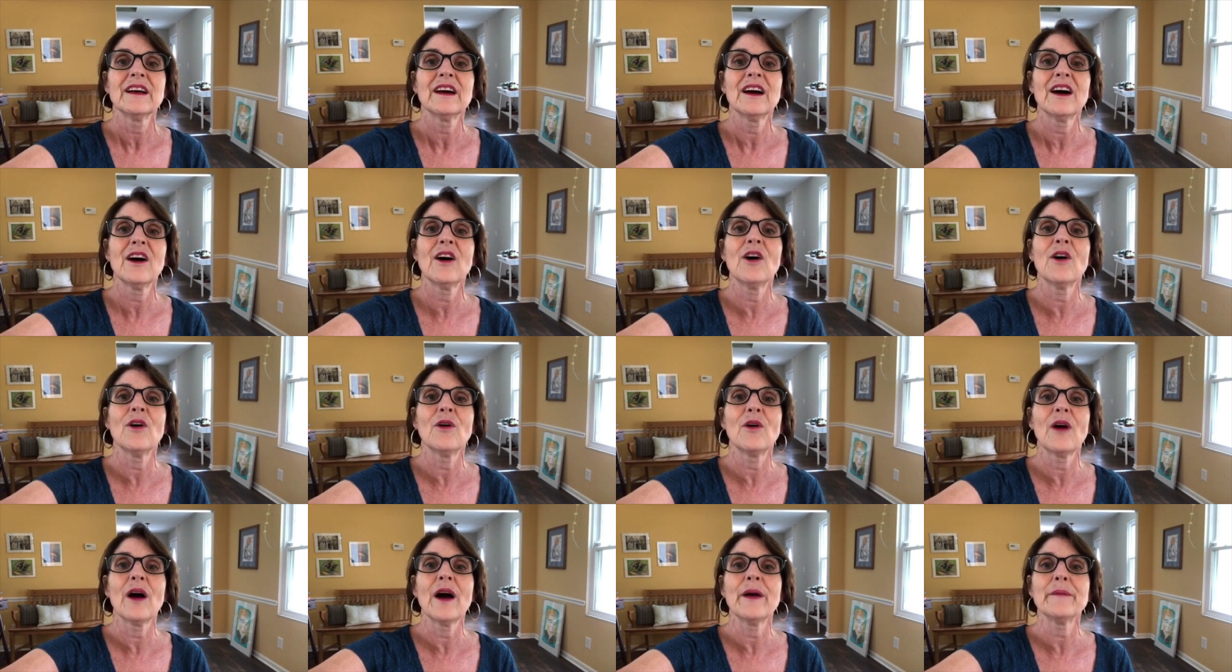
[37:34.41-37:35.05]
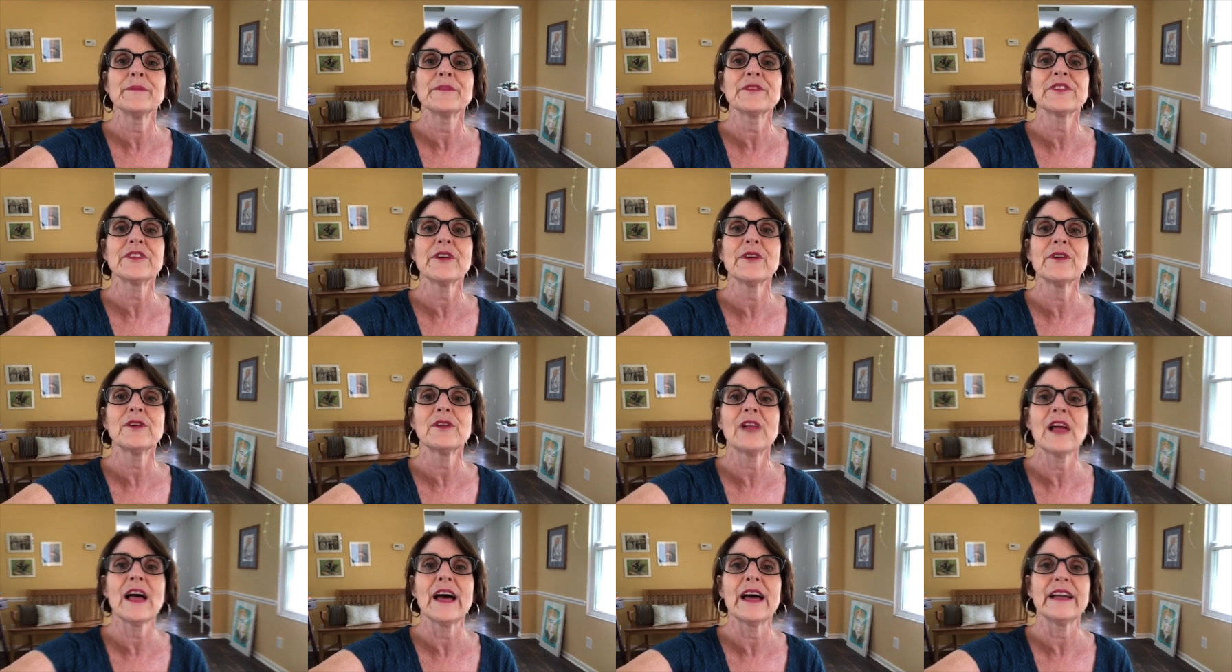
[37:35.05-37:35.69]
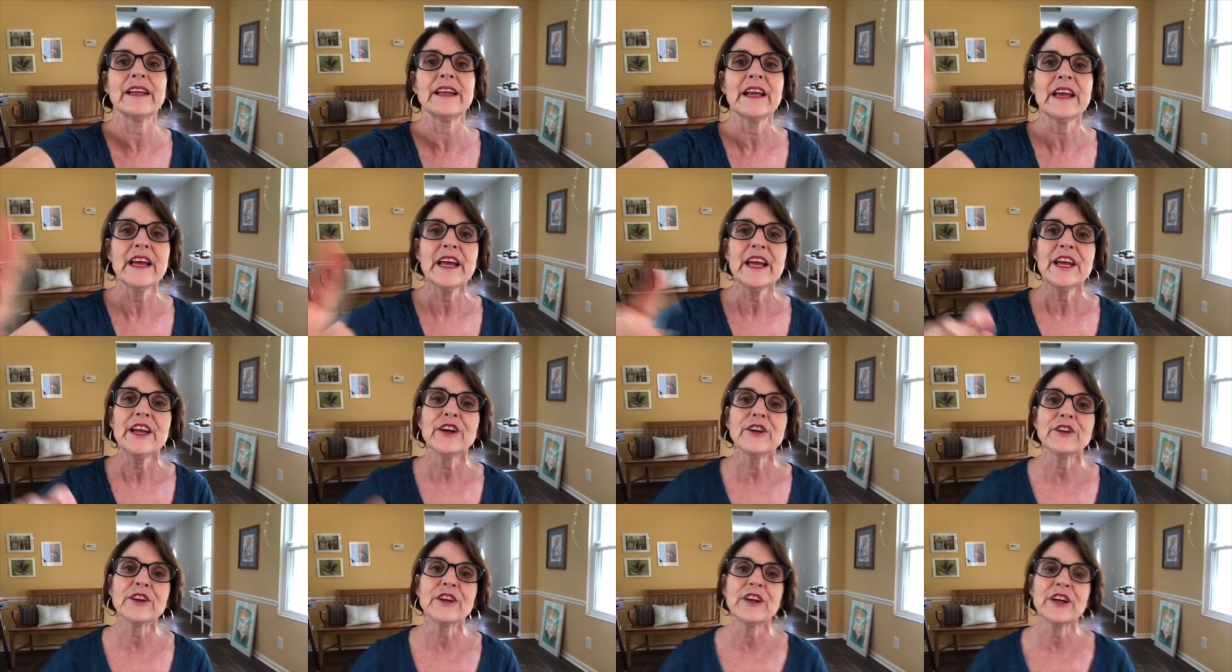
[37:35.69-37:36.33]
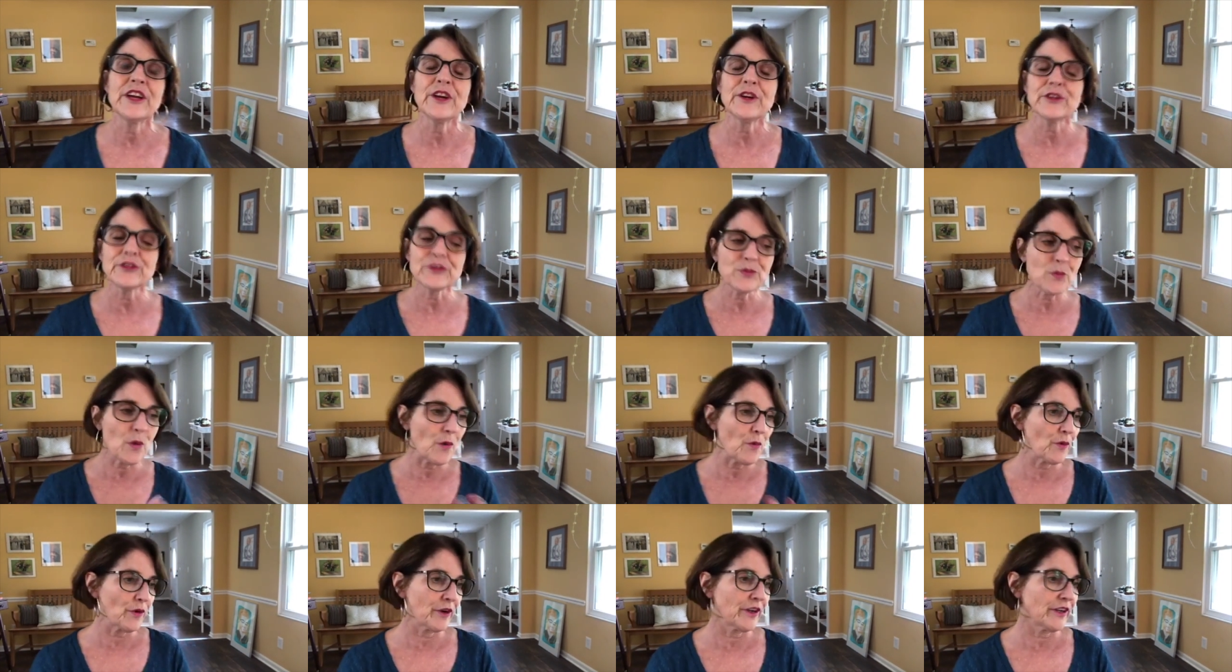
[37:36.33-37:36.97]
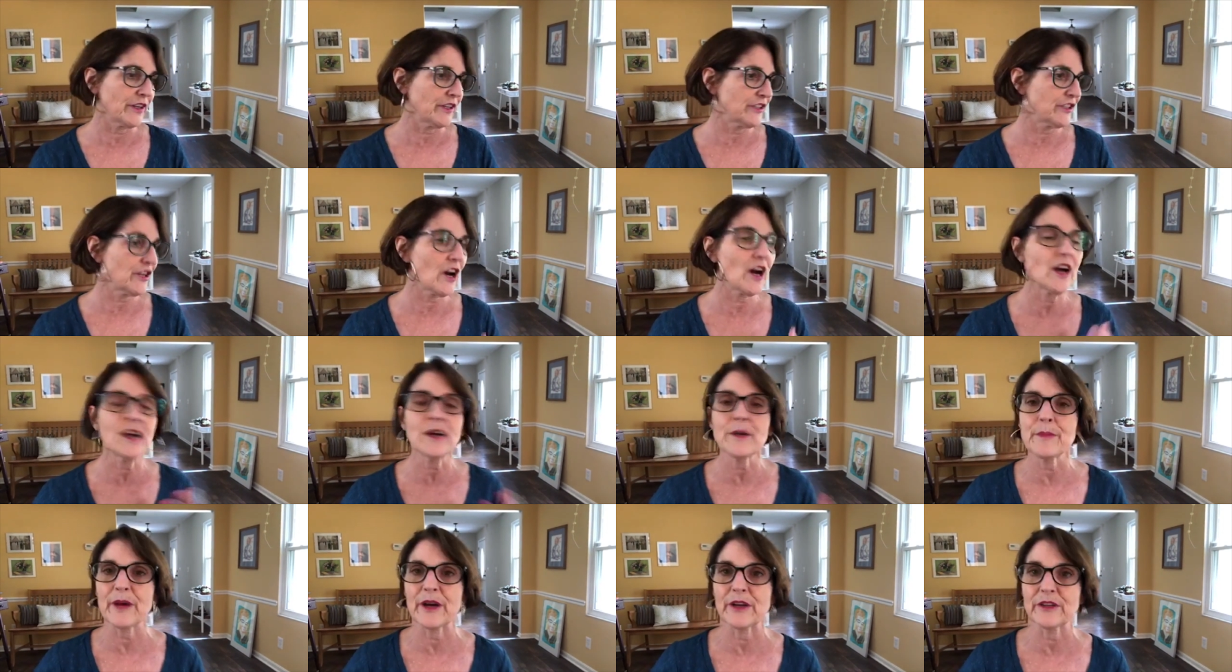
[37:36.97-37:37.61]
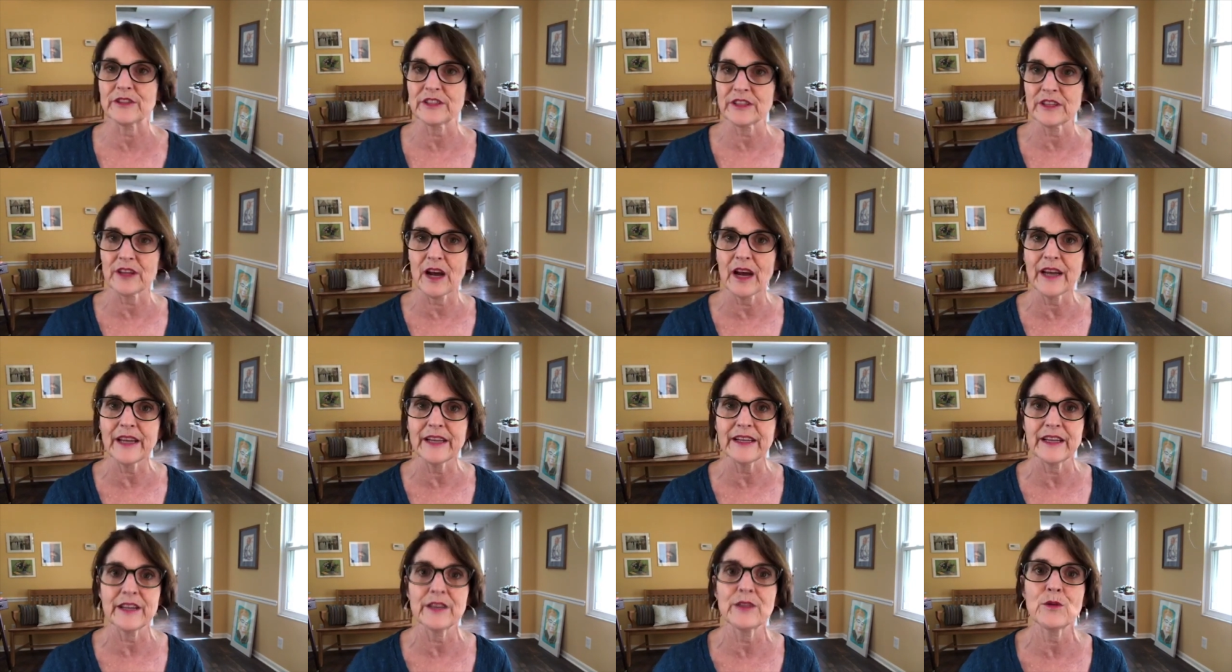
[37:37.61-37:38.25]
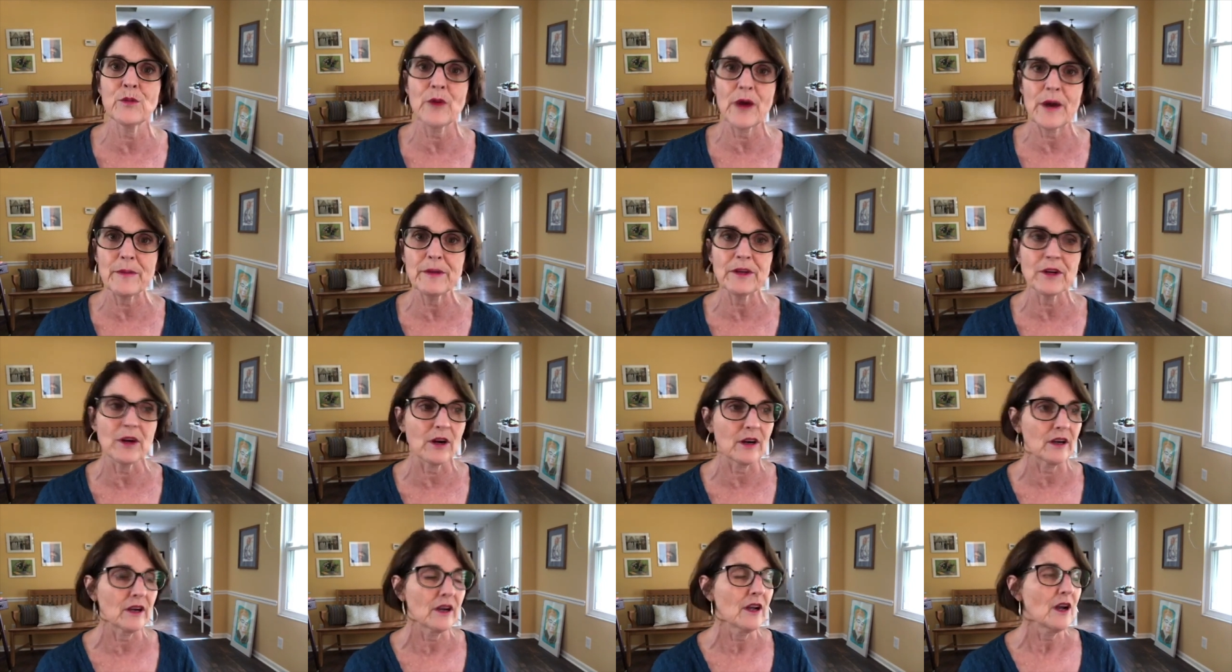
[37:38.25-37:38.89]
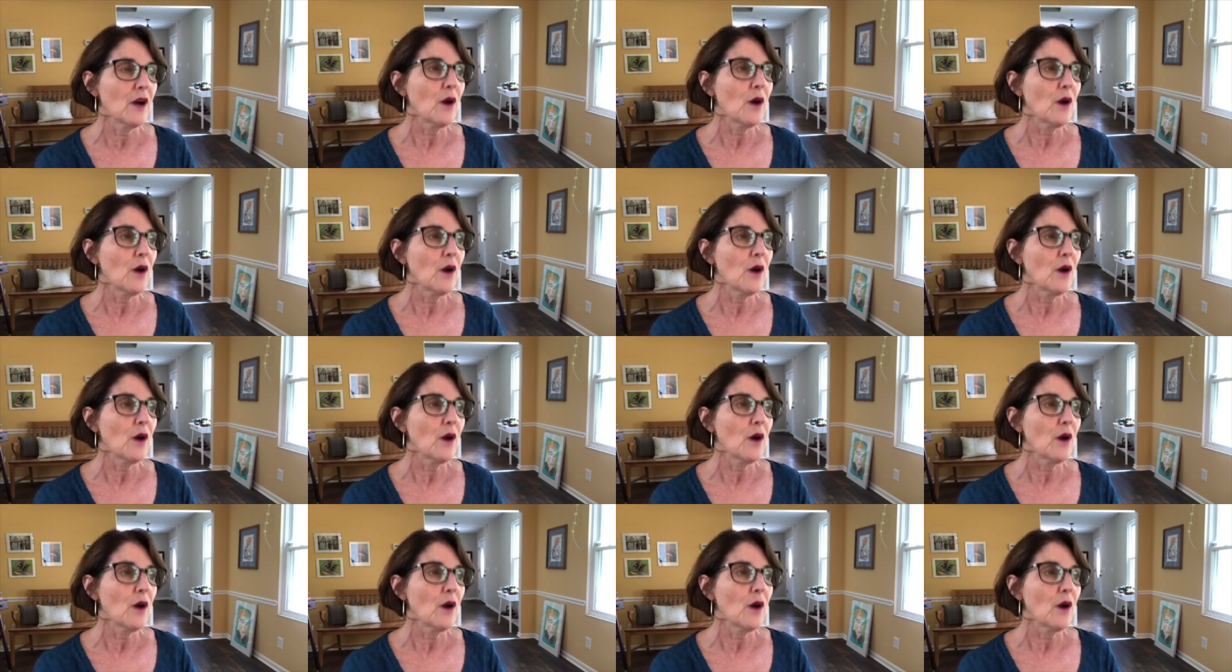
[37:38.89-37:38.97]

Oh, I'm so glad. Here's what we're going to talk about tonight in the webinar.